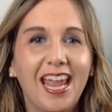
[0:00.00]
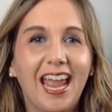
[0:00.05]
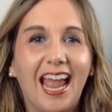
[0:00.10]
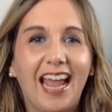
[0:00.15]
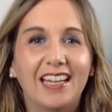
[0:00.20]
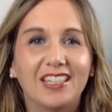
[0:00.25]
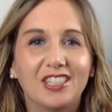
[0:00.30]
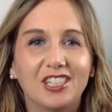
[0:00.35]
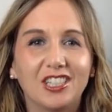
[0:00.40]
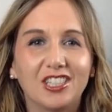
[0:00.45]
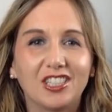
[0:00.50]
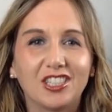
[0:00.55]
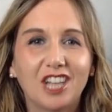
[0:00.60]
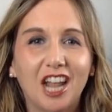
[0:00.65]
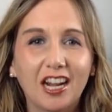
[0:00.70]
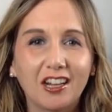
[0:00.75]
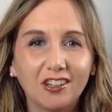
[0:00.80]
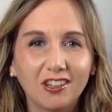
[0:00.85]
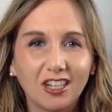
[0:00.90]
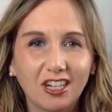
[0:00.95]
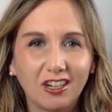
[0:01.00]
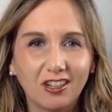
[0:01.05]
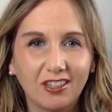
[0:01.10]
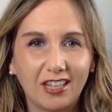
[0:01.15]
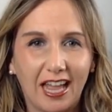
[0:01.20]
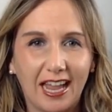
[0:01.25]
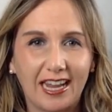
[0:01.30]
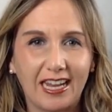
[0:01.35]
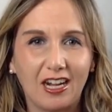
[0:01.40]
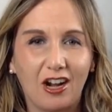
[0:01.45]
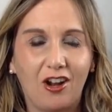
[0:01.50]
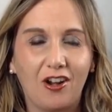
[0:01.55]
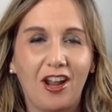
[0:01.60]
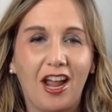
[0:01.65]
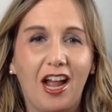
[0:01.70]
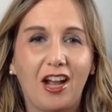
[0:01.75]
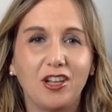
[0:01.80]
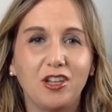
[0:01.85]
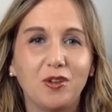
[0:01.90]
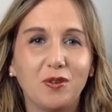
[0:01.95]
and just shed a little light on
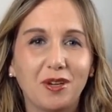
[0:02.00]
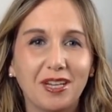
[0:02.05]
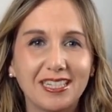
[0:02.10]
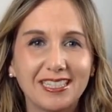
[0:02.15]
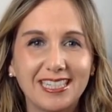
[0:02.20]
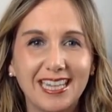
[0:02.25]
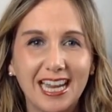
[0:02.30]
how you can